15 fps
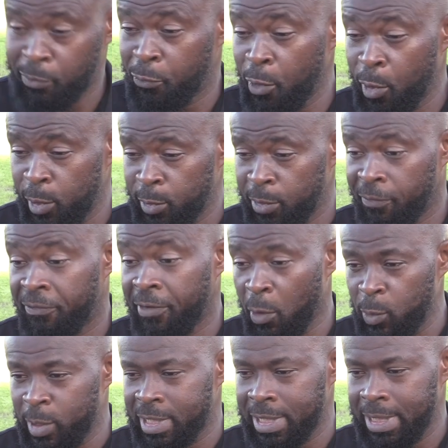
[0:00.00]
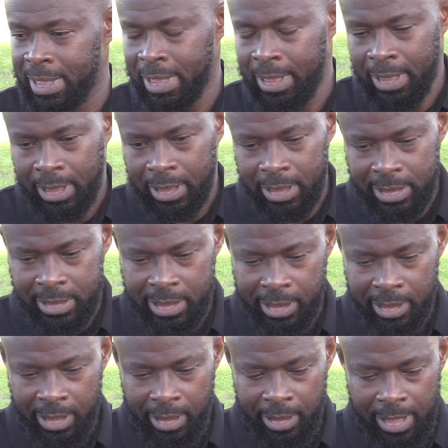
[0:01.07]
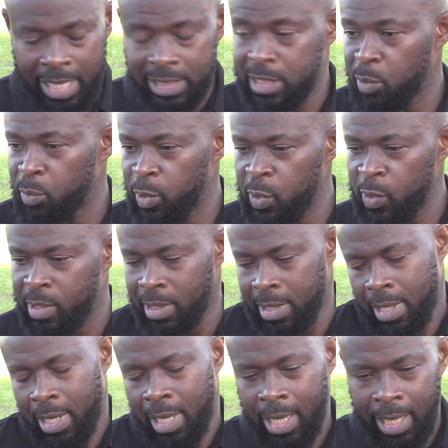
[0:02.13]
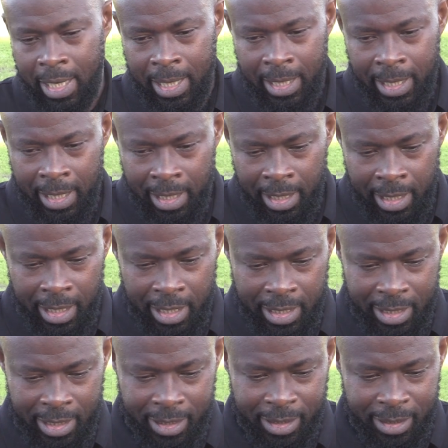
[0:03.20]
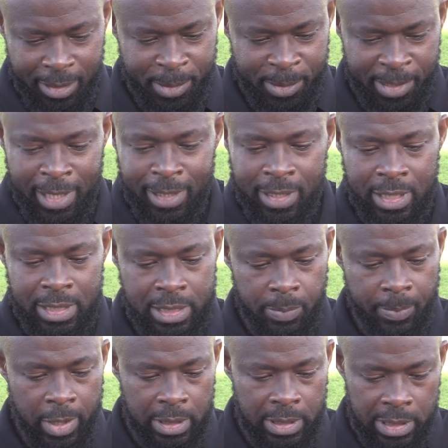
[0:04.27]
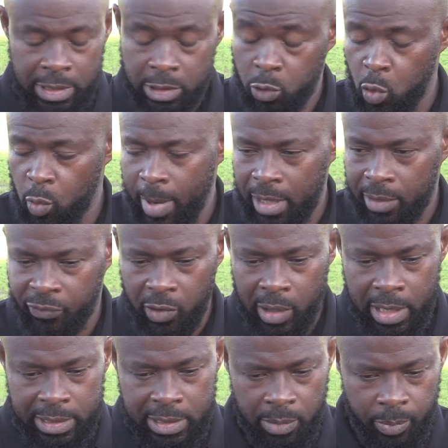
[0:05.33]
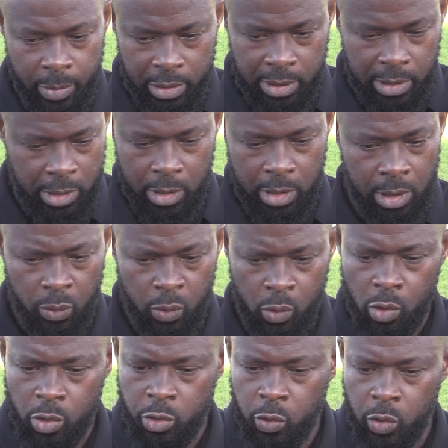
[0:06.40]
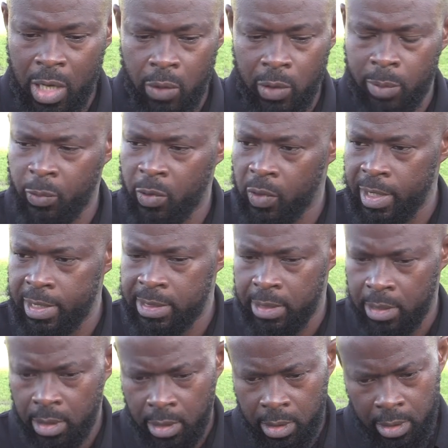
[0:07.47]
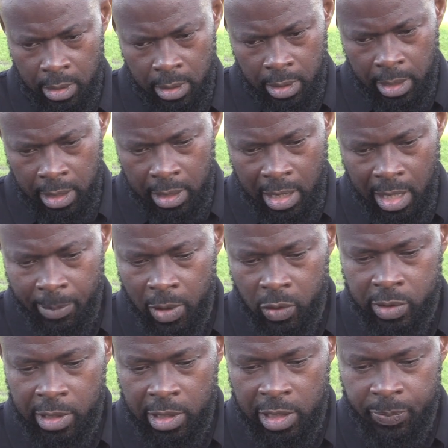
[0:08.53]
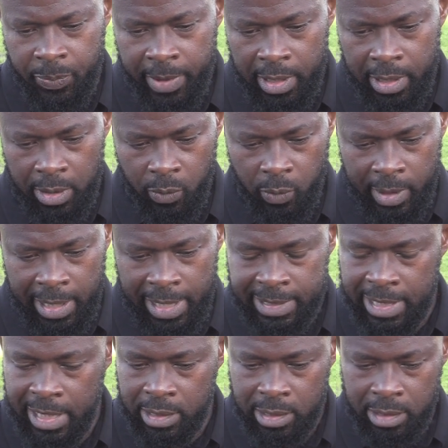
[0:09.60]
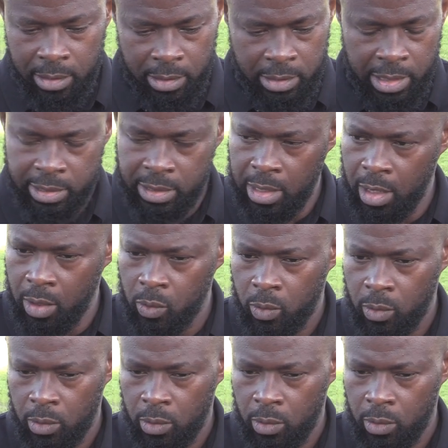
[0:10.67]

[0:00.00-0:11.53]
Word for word: Fall foul in the last minute. And yeah, uh, it's bad. It's too bad for us, but uh, we continue our progress. And about the respect, what I said just now,